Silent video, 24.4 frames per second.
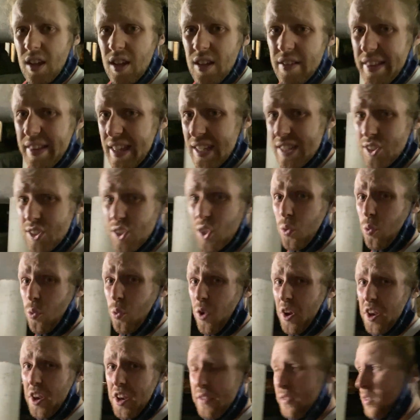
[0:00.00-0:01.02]
This is a
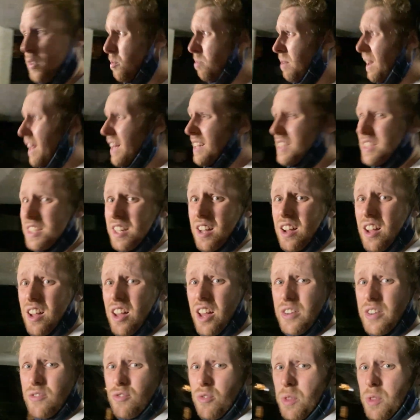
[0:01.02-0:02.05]
wonderful place to
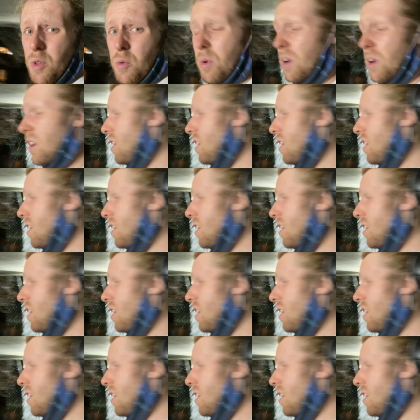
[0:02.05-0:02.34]
hide from the world